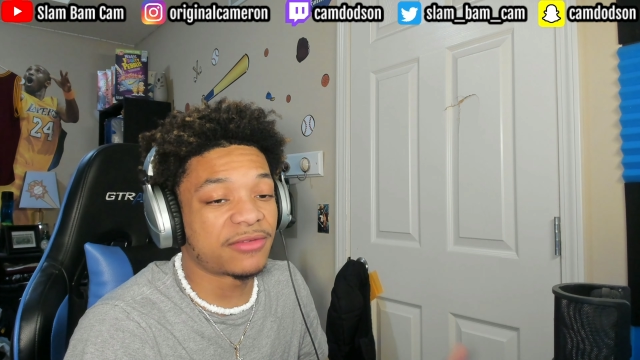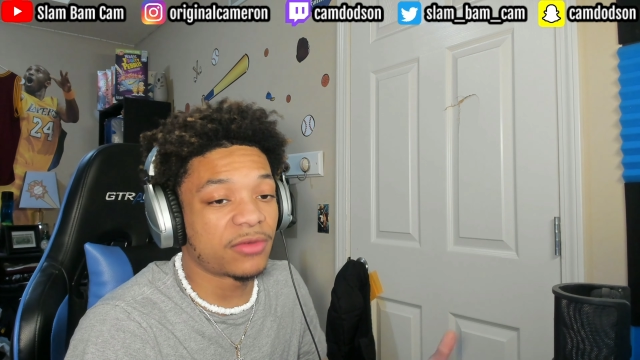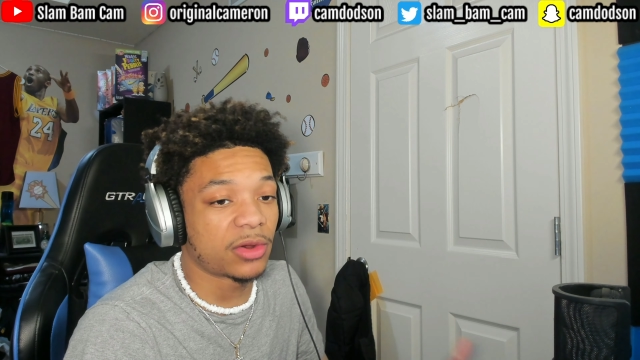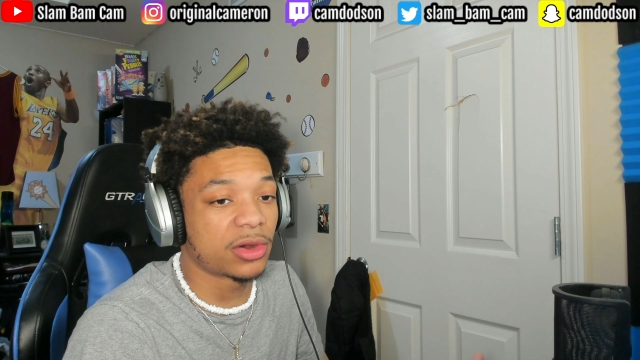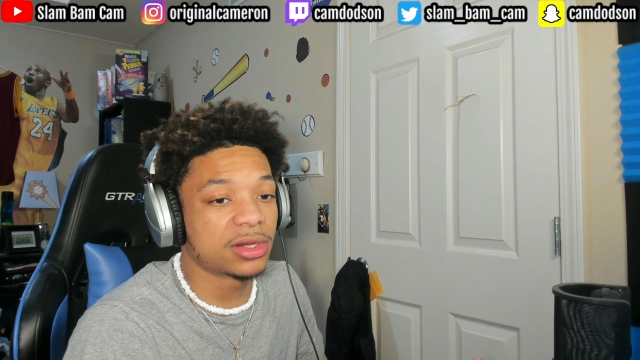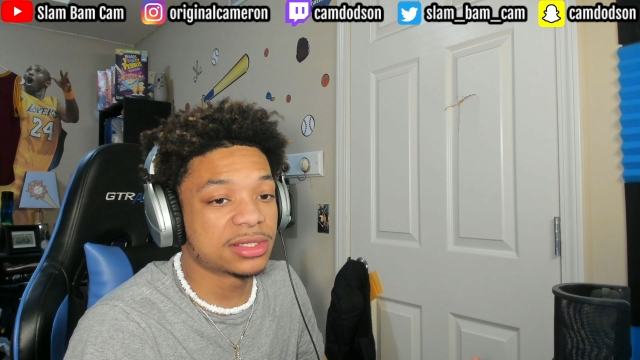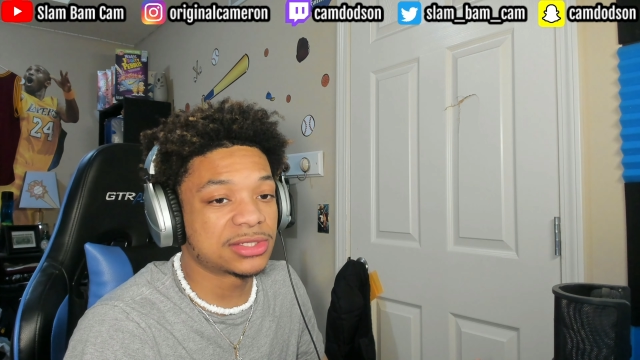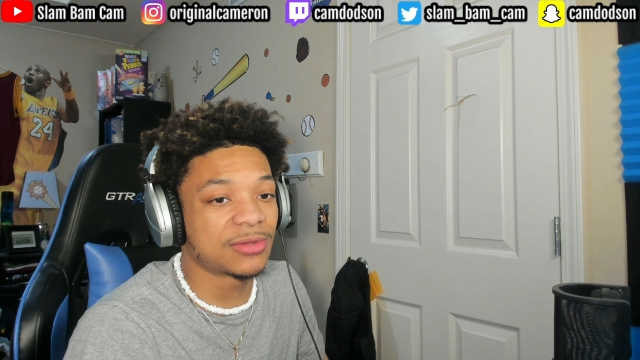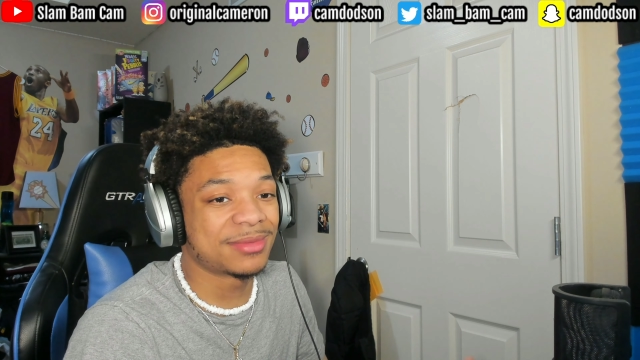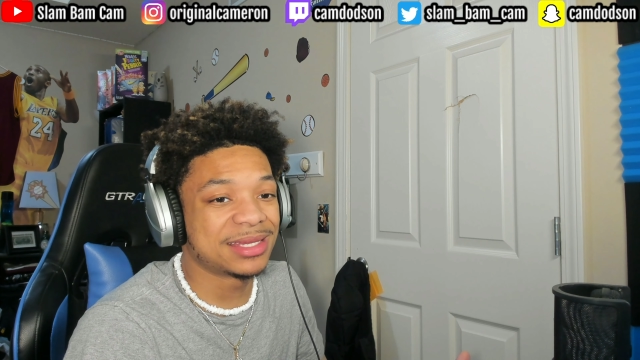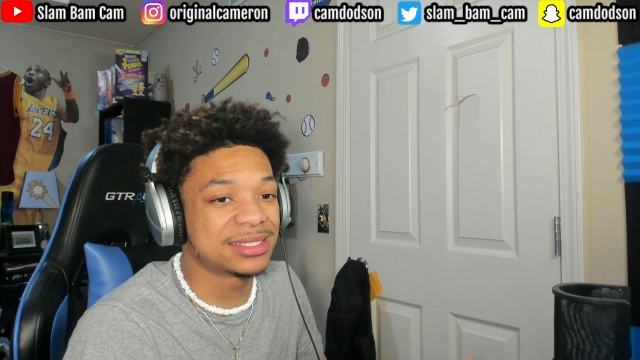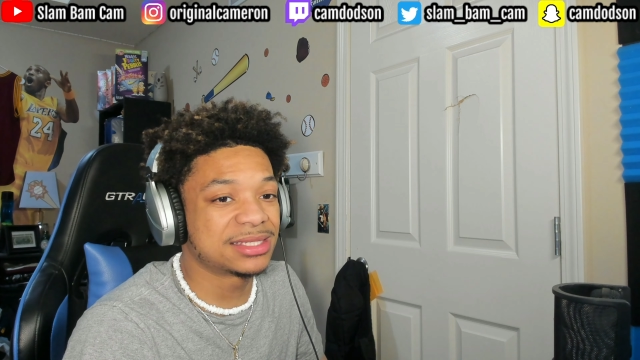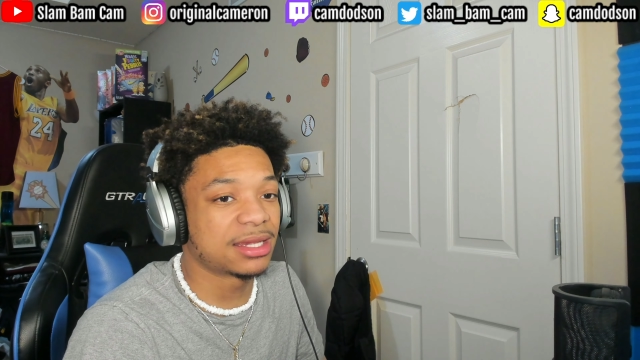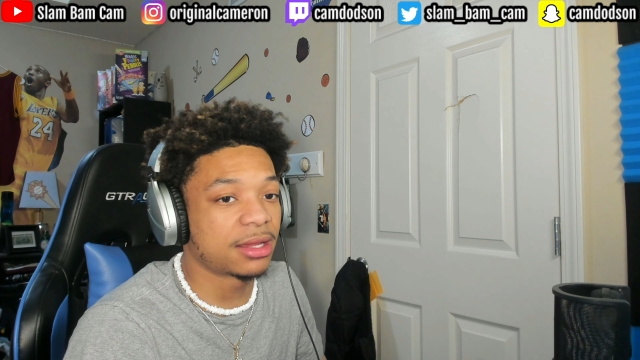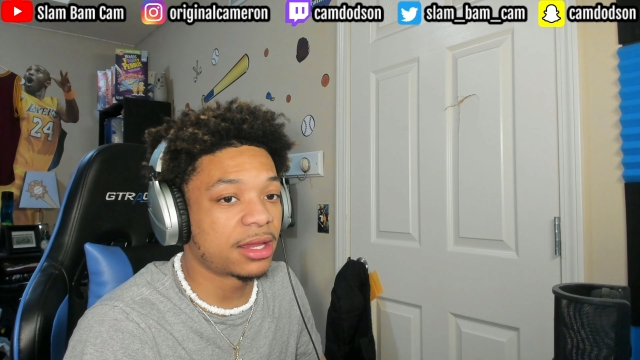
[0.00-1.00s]
heard it so many
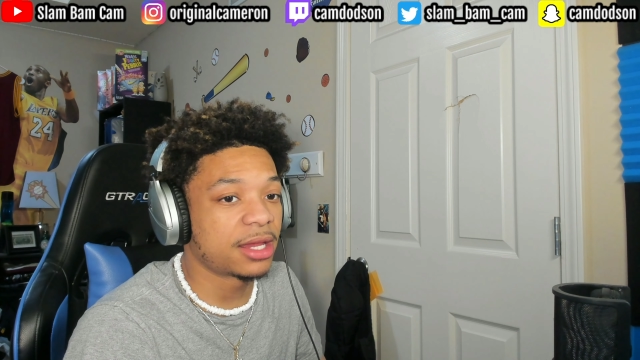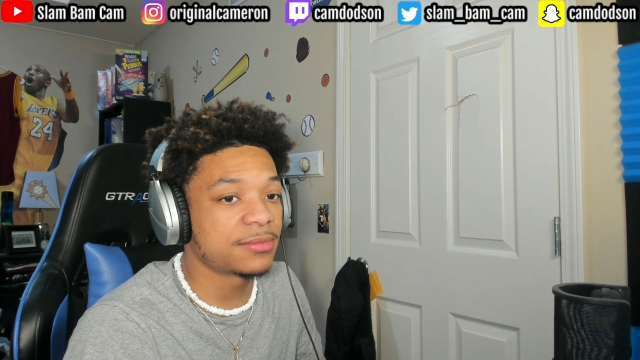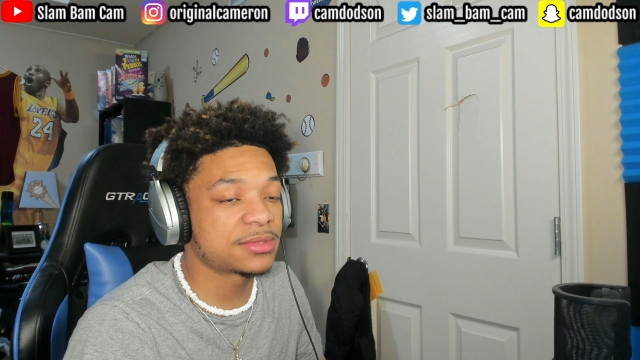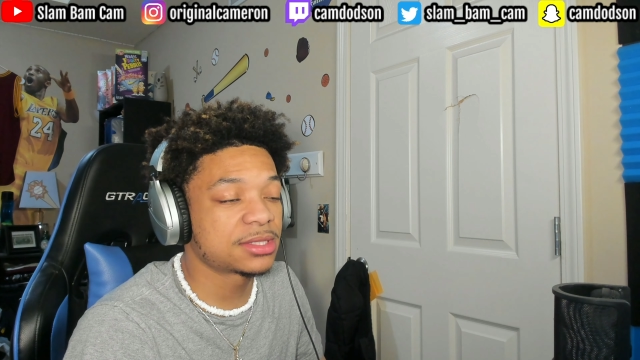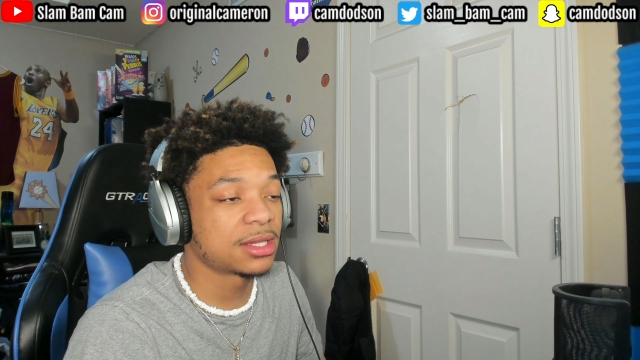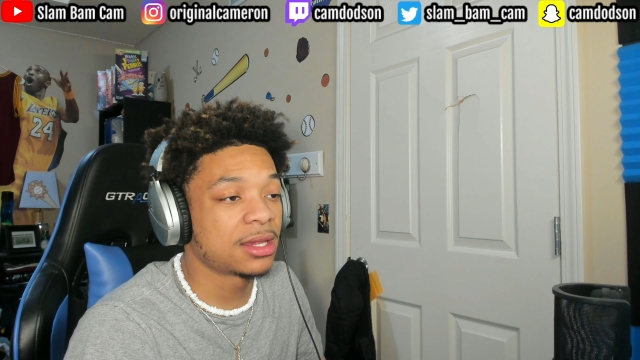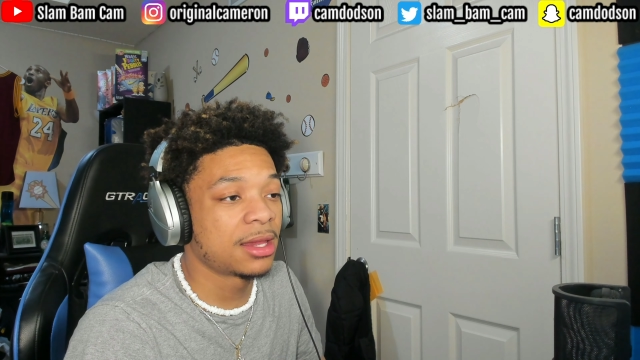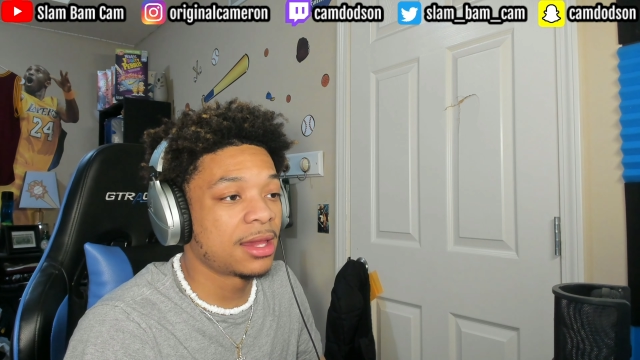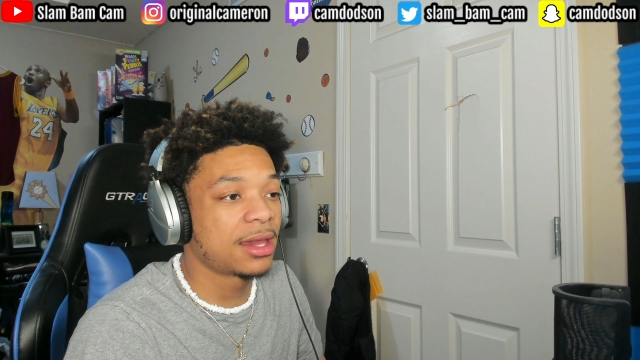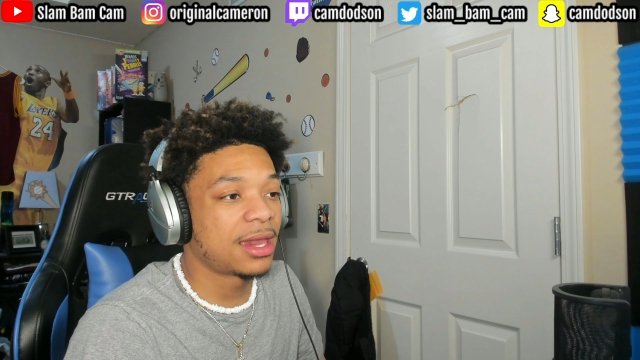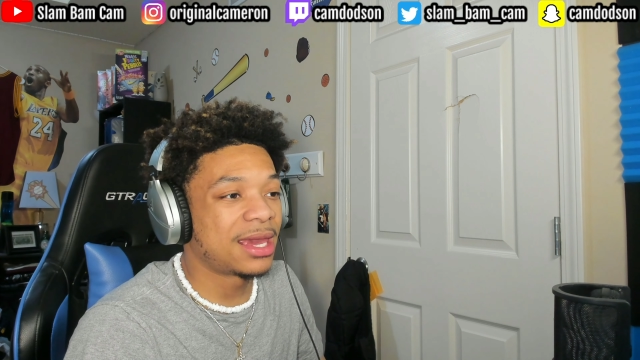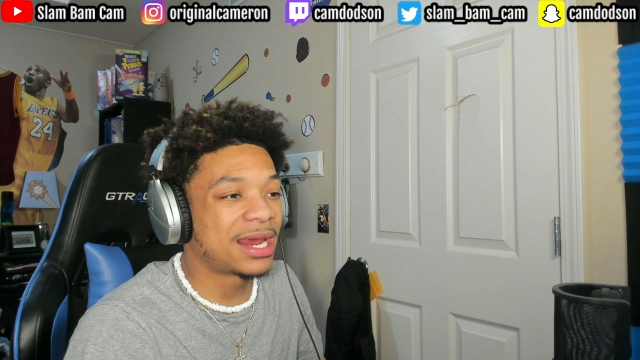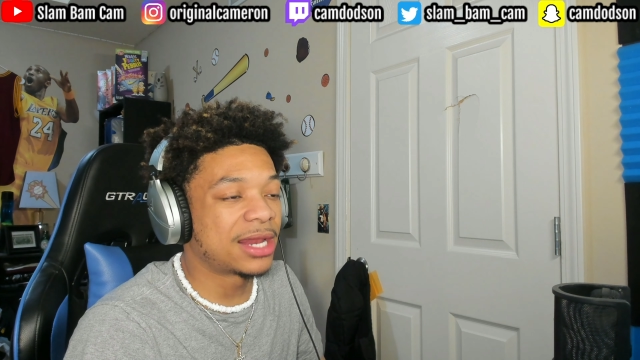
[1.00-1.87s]
times, and